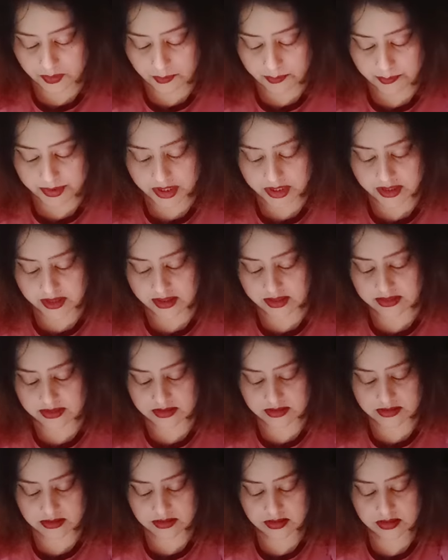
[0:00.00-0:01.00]

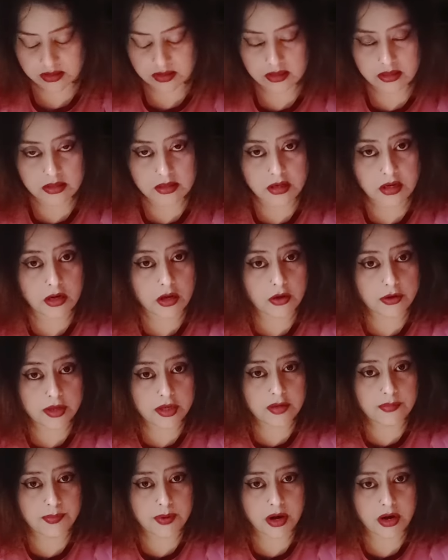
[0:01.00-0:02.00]
Because
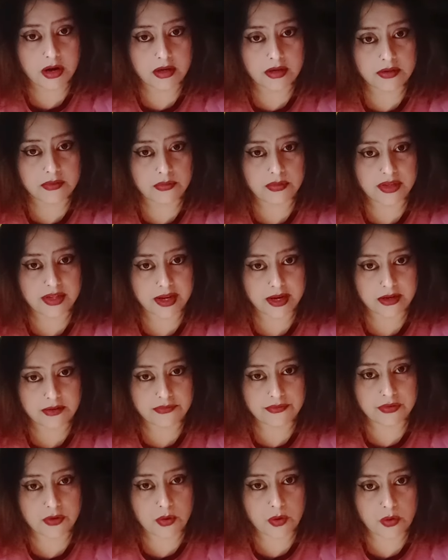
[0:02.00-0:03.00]
clogging part will get a
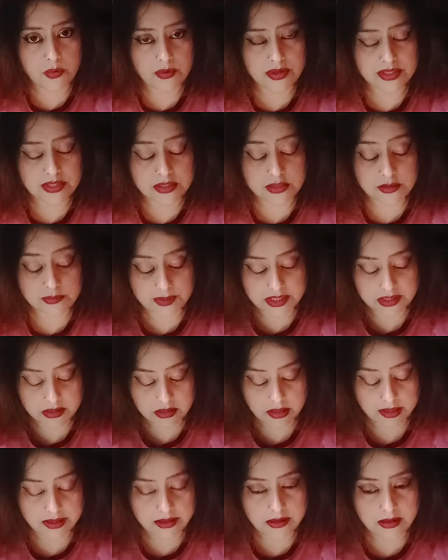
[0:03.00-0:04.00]
flow once it's been
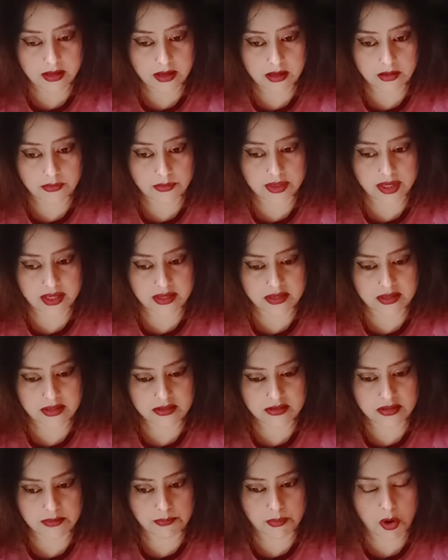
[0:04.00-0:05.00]
cleared out, and
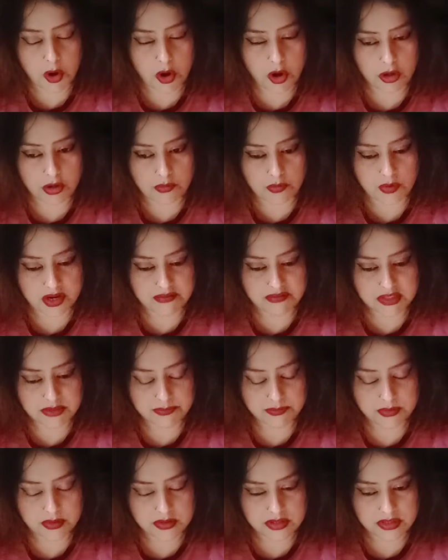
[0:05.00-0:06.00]
the ball or whatever
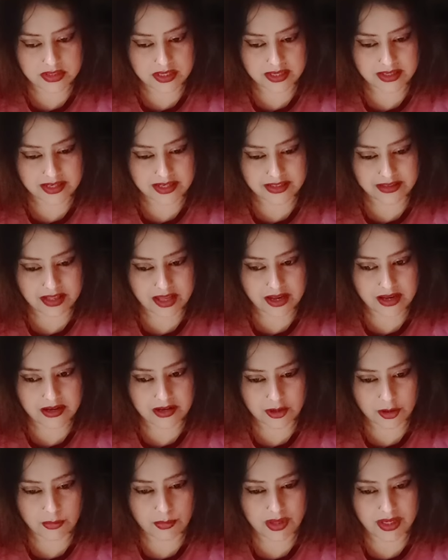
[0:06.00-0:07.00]
is getting there
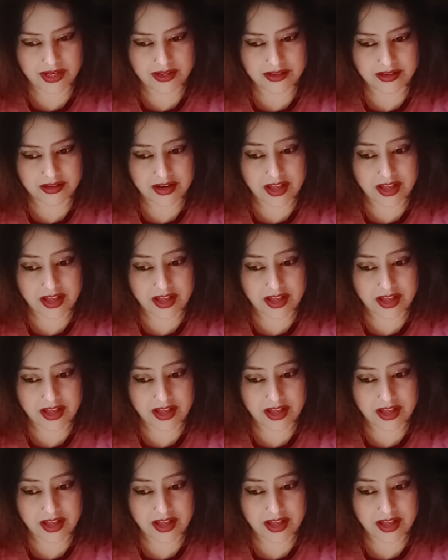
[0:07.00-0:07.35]
accumulated.